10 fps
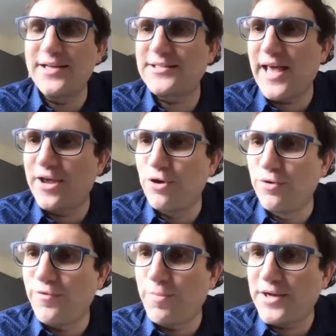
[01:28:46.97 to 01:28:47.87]
Thank you
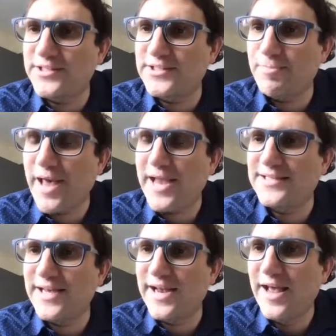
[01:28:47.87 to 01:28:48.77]
for
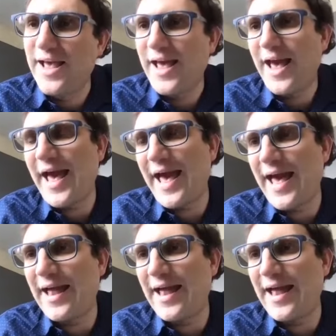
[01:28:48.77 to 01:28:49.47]
participating. And